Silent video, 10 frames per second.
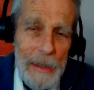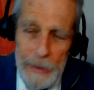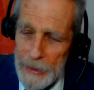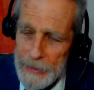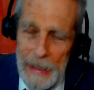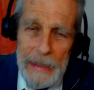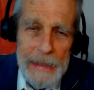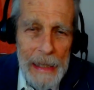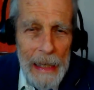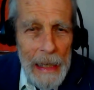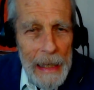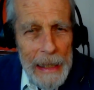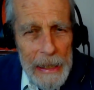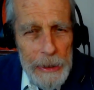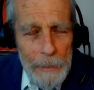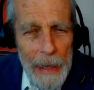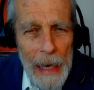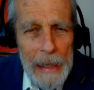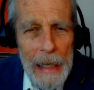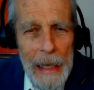Just as Egypt had